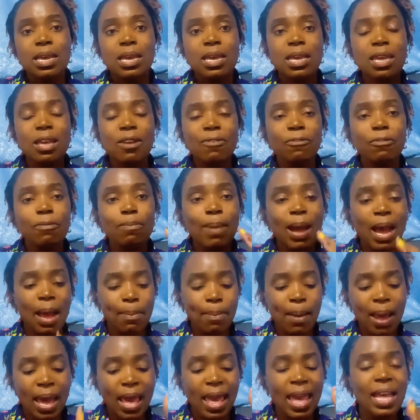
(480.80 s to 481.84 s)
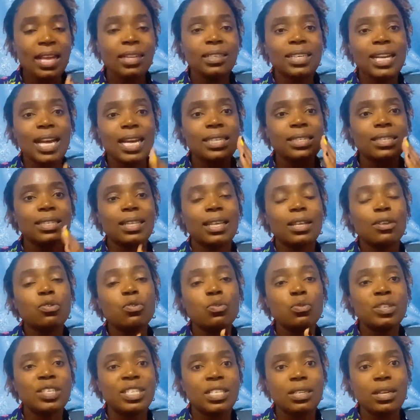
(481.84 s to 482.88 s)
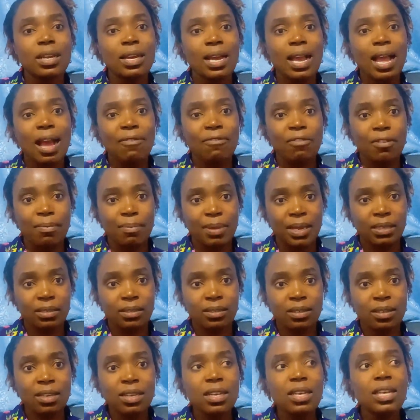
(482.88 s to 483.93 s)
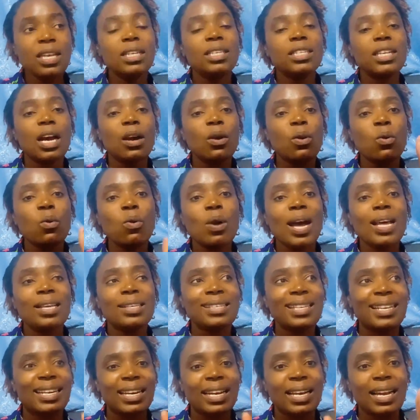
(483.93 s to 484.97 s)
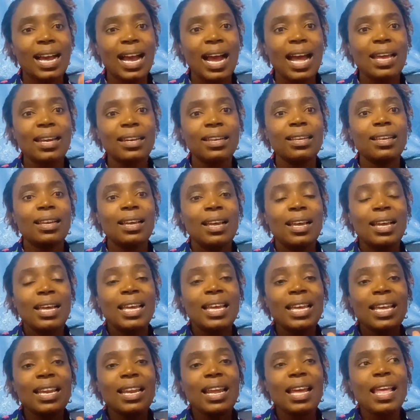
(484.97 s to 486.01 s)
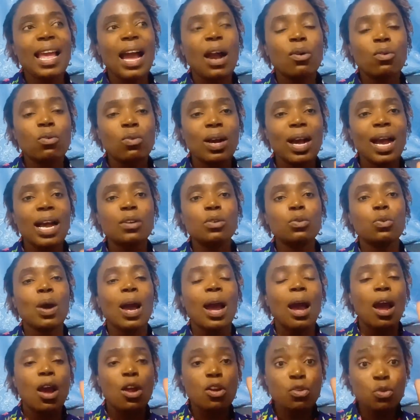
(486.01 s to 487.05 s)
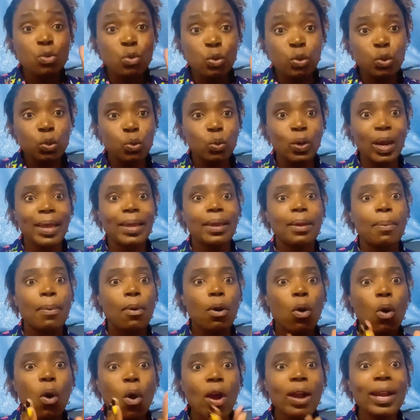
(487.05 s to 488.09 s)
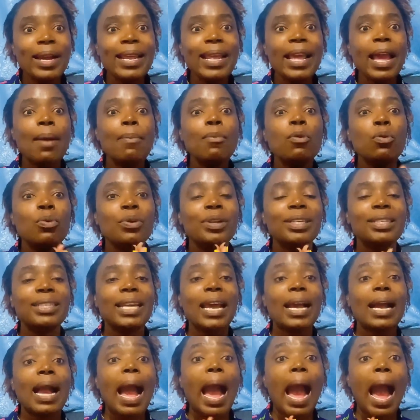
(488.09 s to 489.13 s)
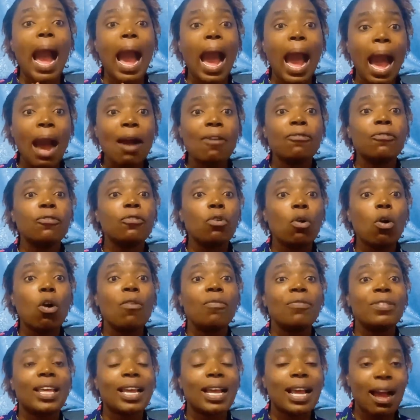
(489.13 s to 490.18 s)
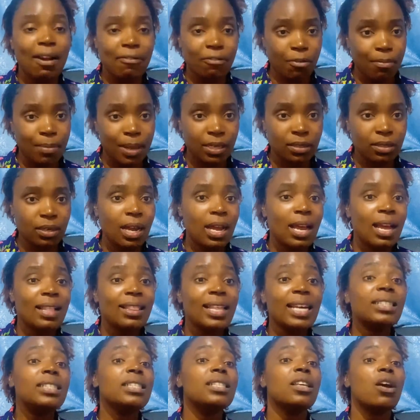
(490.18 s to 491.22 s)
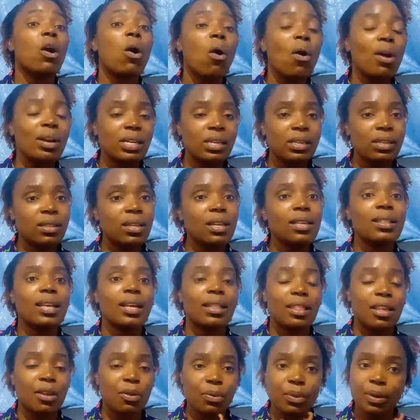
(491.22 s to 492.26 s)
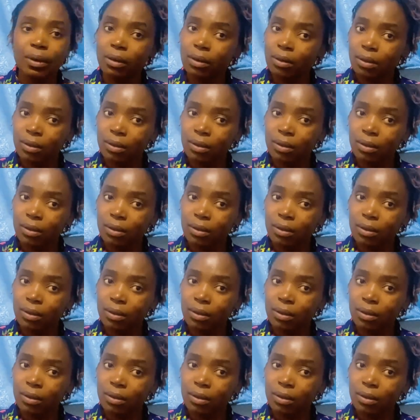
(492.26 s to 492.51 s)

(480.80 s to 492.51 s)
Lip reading: if Baba enters the UDA government, itakuwa serikali ile ya kukatwa nusu, like ODM will take a half of the government. That is the only thing that they will